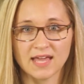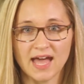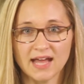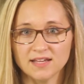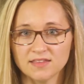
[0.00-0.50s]

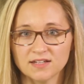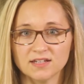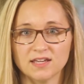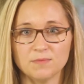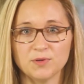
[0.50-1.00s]
anything to
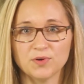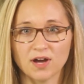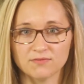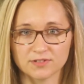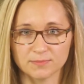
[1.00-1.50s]
keep you
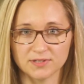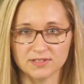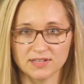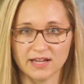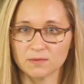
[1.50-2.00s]

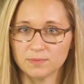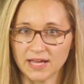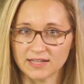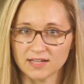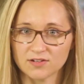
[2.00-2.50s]
comfortable, like a
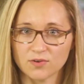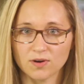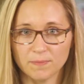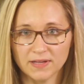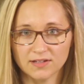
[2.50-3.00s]
blanket or
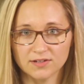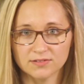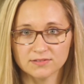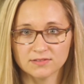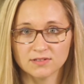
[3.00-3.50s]
a
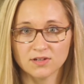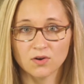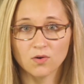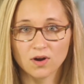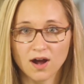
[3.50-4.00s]
pillow,
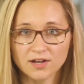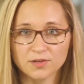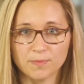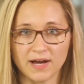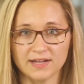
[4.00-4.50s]
or
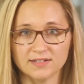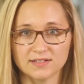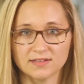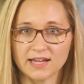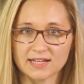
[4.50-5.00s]
occupied,
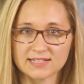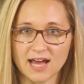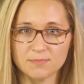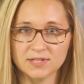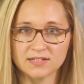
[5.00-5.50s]
like a
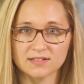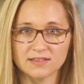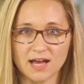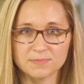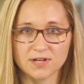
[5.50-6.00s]
tablet,
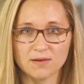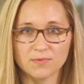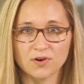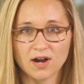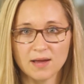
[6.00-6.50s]
laptop,
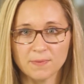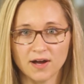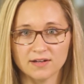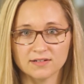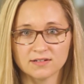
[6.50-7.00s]
or
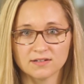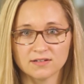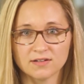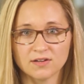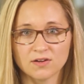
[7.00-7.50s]
iPod.
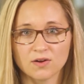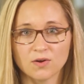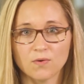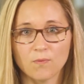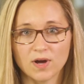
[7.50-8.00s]

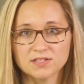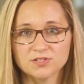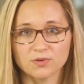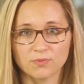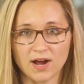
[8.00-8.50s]
Once
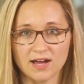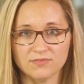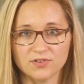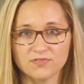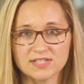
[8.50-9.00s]
you
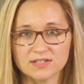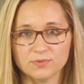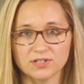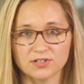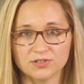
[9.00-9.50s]
arrive, your visit
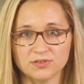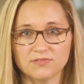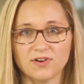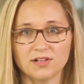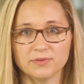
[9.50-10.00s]
will include the
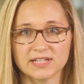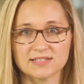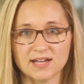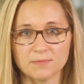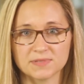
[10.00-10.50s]
following
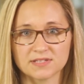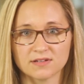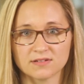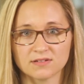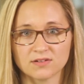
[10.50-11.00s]
steps:
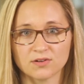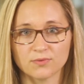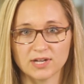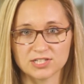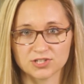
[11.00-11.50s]

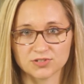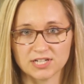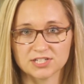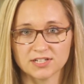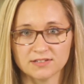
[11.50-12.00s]

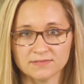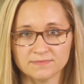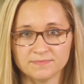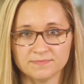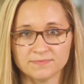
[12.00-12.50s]
registration,
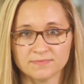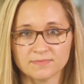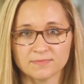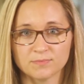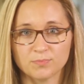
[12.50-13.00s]

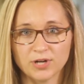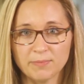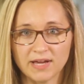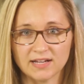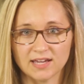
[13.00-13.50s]

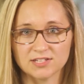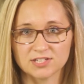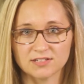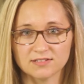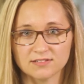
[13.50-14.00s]

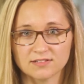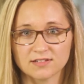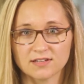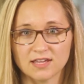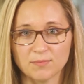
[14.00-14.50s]
pre-medication,
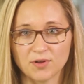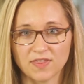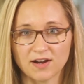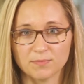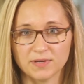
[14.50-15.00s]

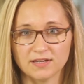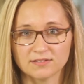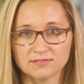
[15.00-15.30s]
chemotherapy.